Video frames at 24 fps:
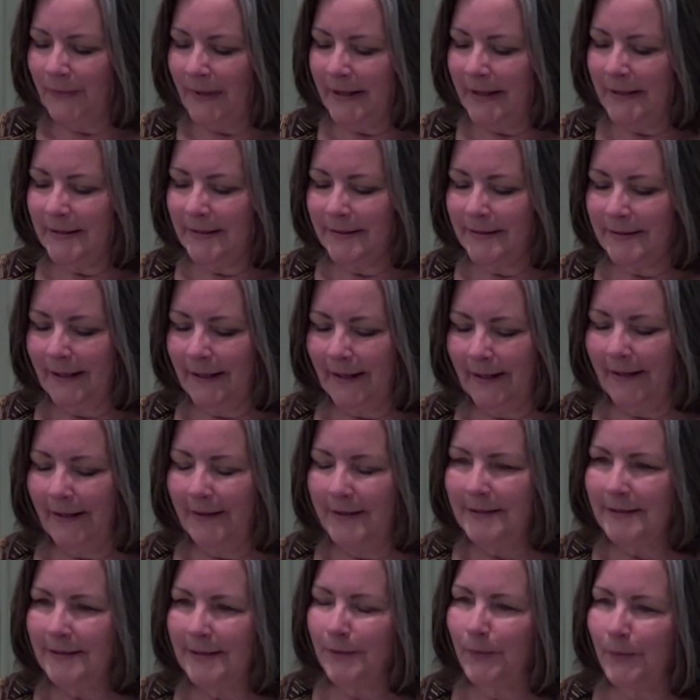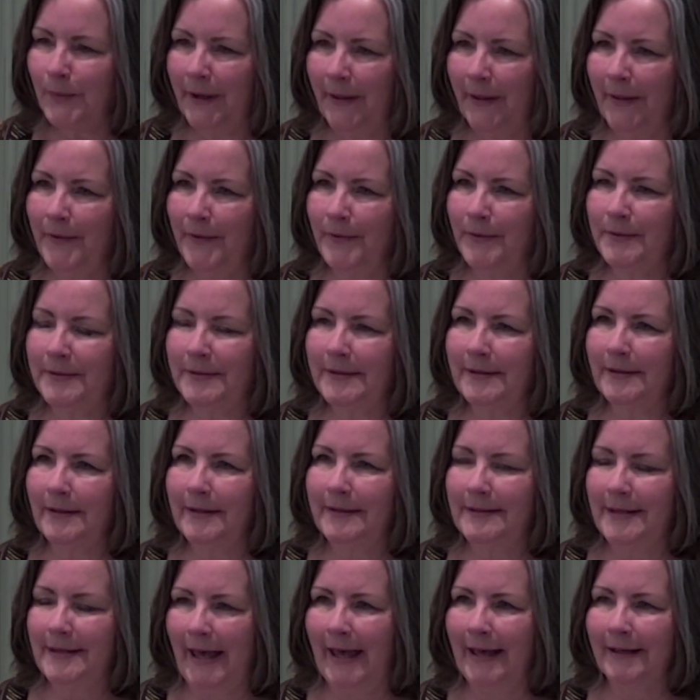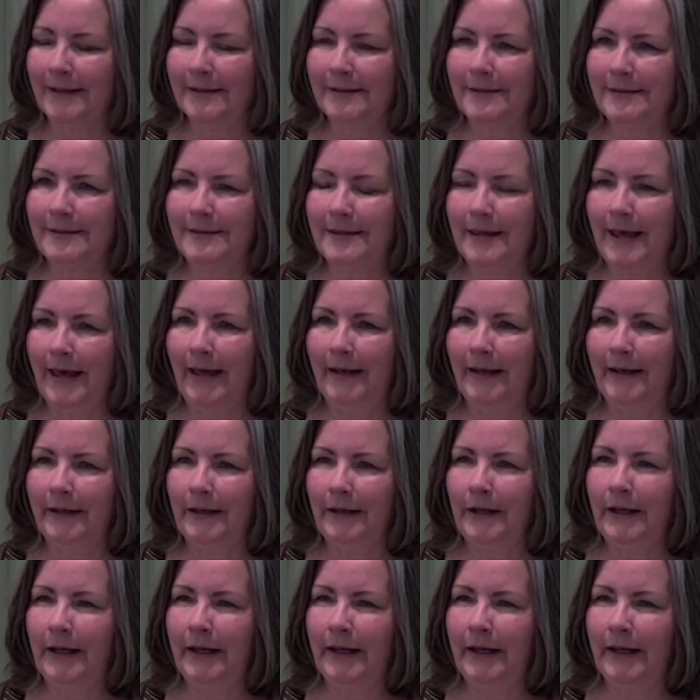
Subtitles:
this is one of those texts that